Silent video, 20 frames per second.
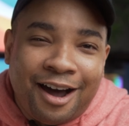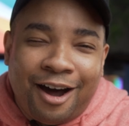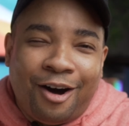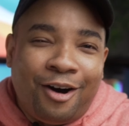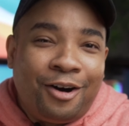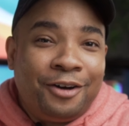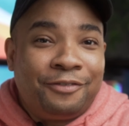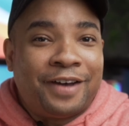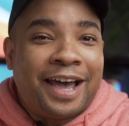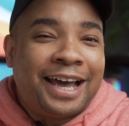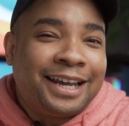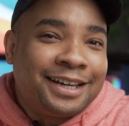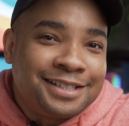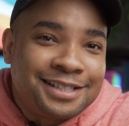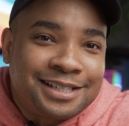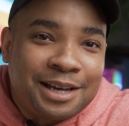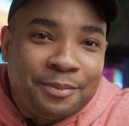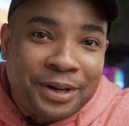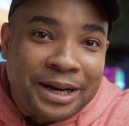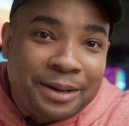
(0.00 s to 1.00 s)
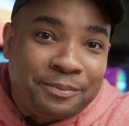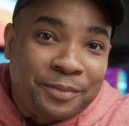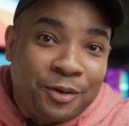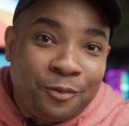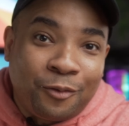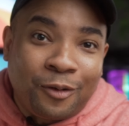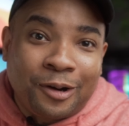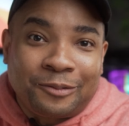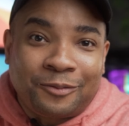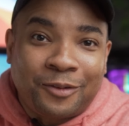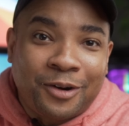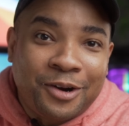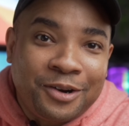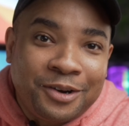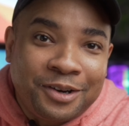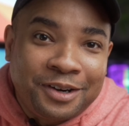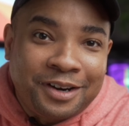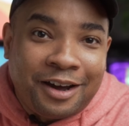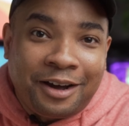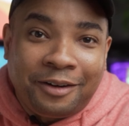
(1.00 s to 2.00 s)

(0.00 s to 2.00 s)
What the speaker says: If I had to sum it up in one word,